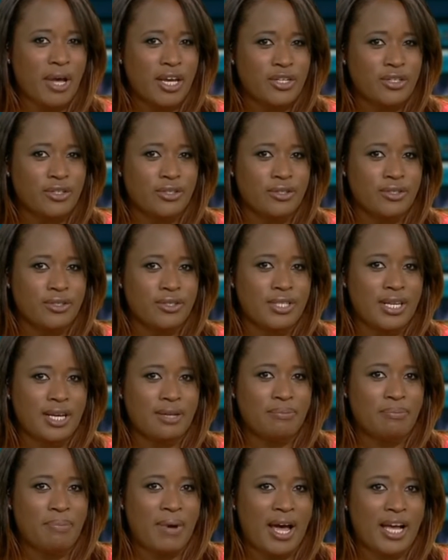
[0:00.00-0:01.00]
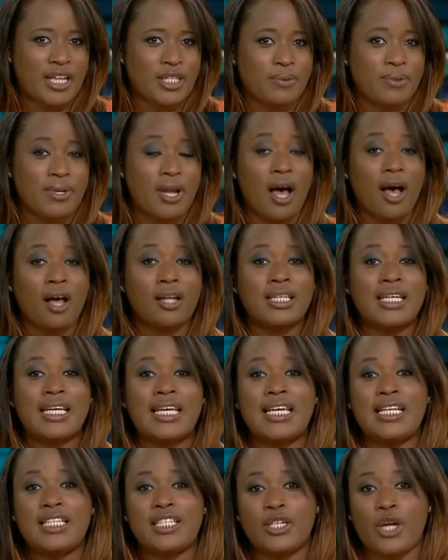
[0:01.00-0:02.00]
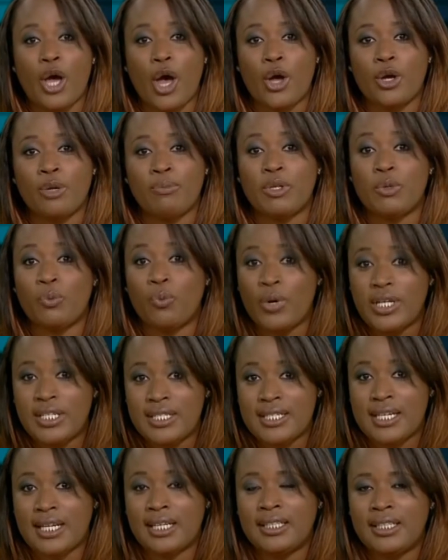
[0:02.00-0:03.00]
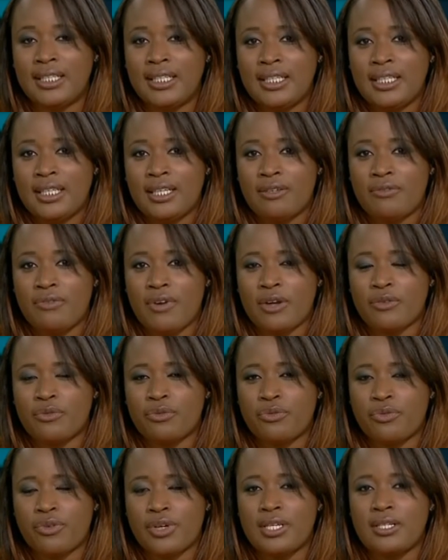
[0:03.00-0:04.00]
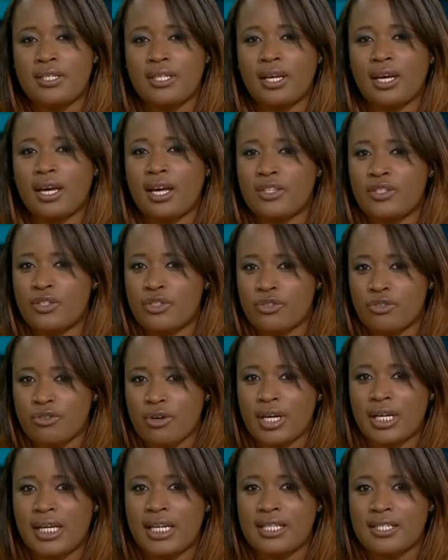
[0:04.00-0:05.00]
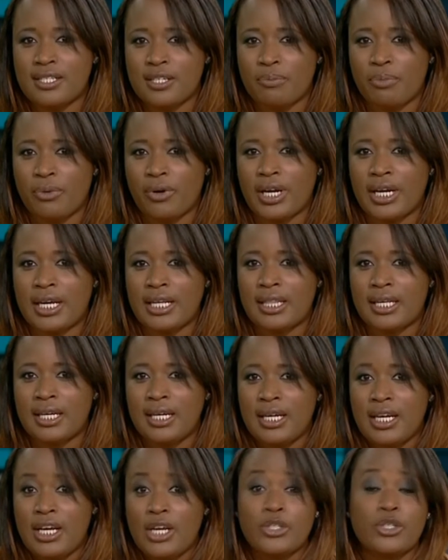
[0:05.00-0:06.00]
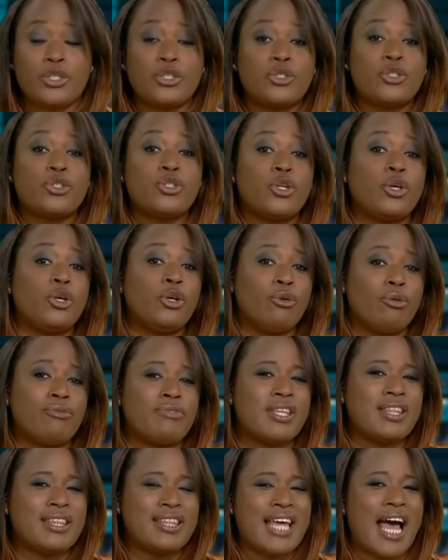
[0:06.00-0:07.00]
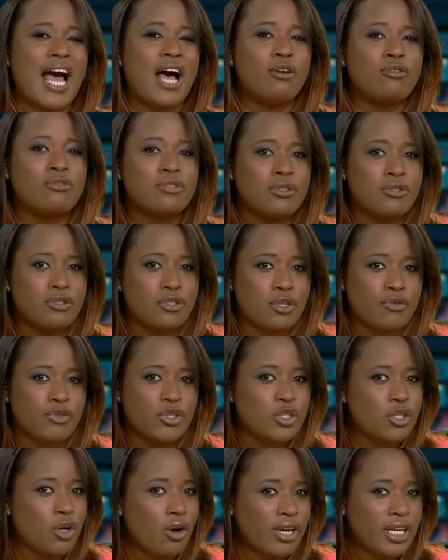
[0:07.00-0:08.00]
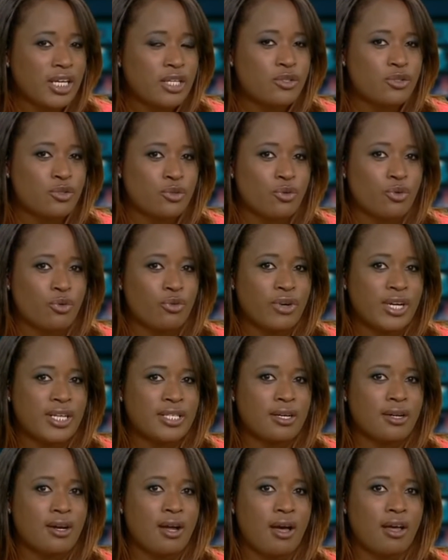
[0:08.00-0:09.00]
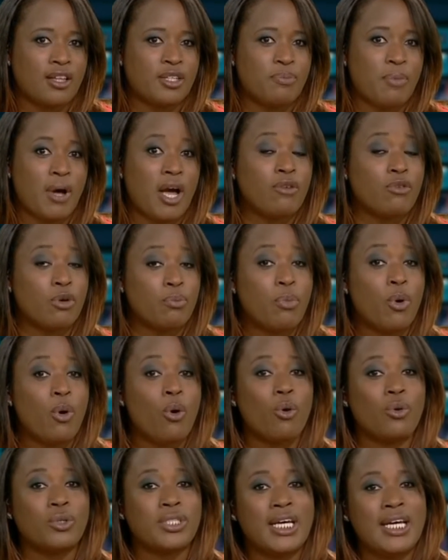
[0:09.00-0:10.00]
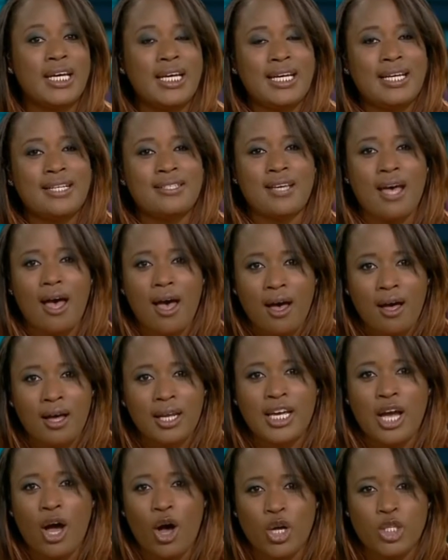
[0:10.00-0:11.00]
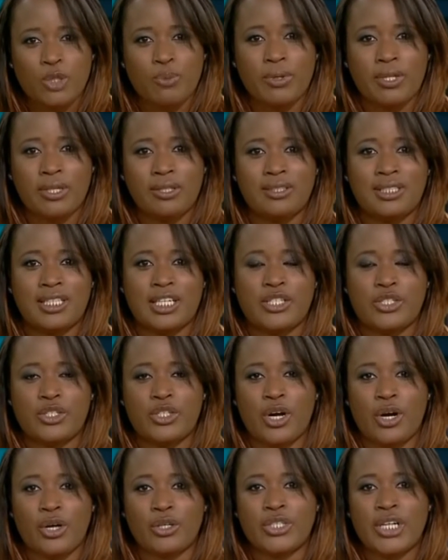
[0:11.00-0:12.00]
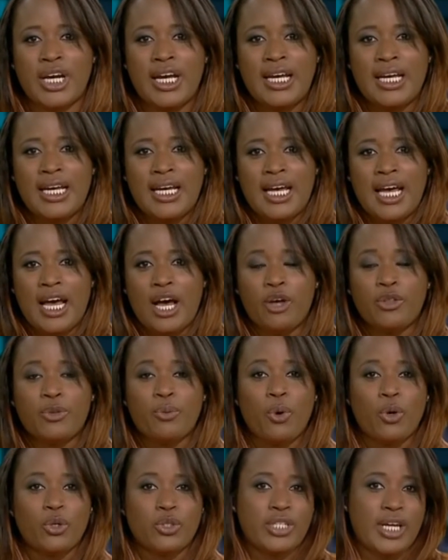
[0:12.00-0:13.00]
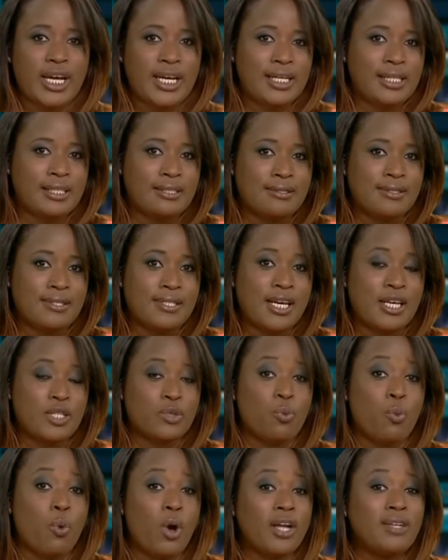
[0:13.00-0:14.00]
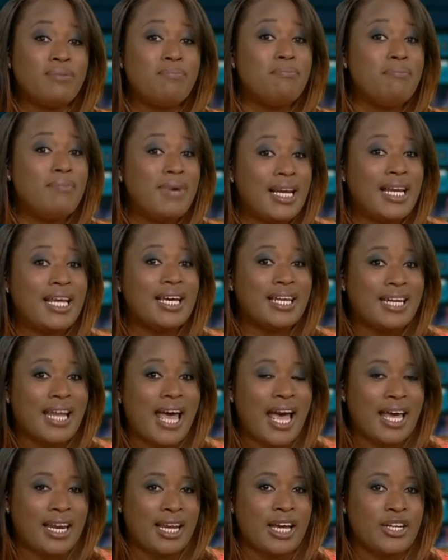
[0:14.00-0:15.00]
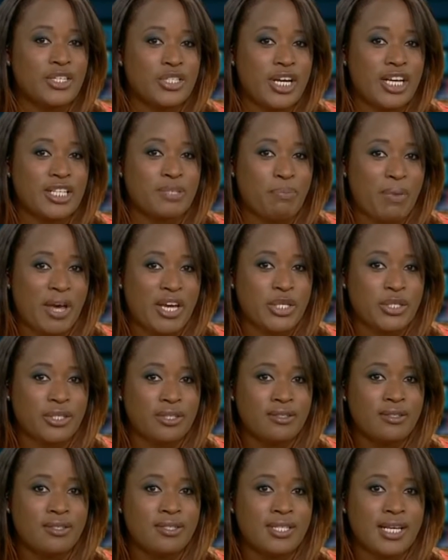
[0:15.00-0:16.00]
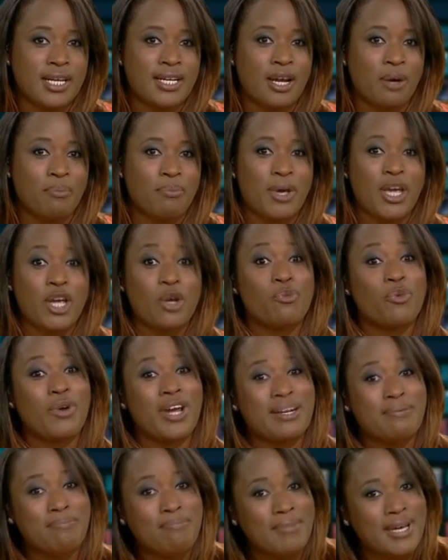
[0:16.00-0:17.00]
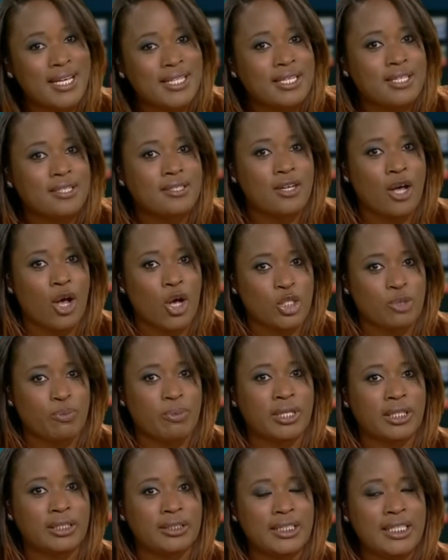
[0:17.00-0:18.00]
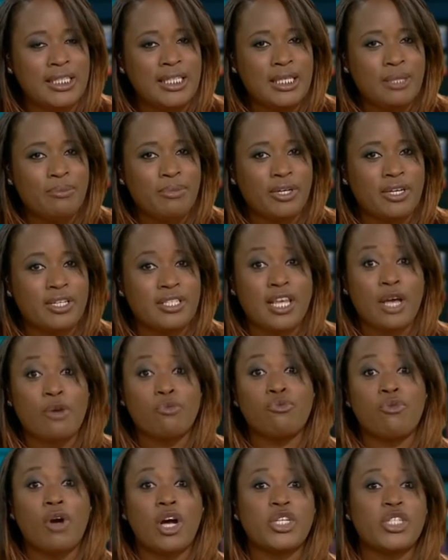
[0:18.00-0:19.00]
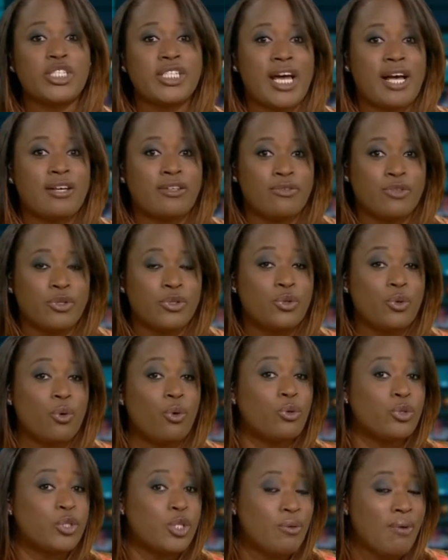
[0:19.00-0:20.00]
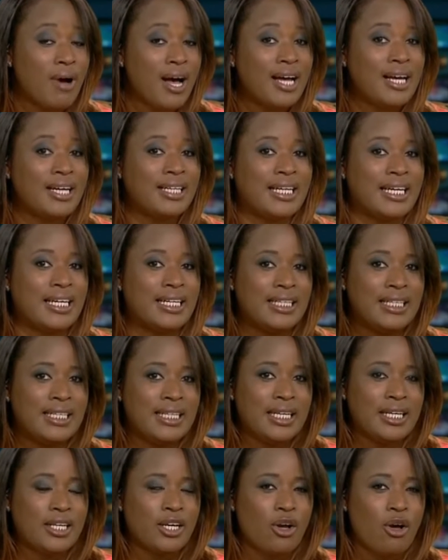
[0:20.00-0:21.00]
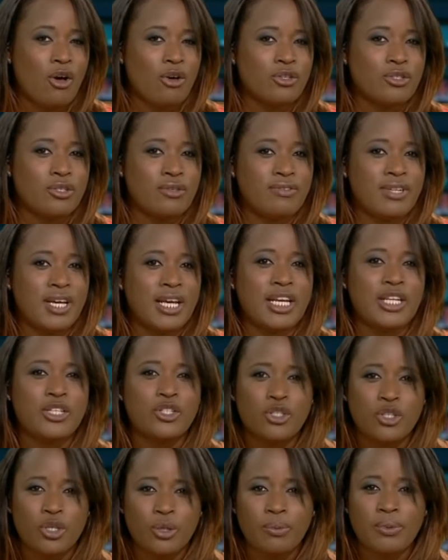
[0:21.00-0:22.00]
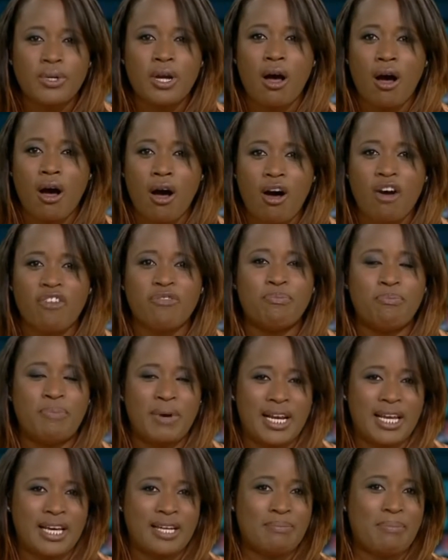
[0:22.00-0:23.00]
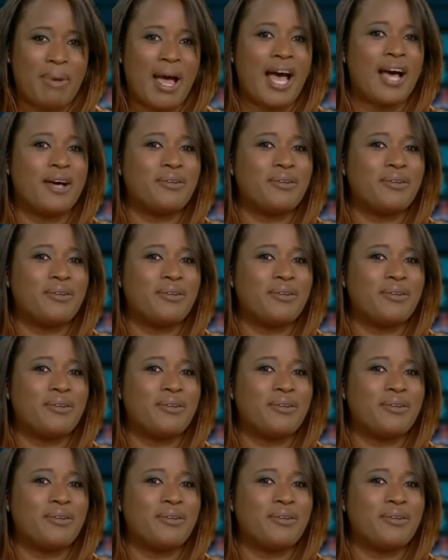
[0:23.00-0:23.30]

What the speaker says: patient sent back to an unheated home in winter and found freezing and struggling to breathe. Just two of the thousands of shocking stories unearthed by a report into early hospital discharge. Health Watch England says 1 million NHS patients end up being readmitted to hospital because they're rushed out of the door too early at a cost of nearly £2.5 billion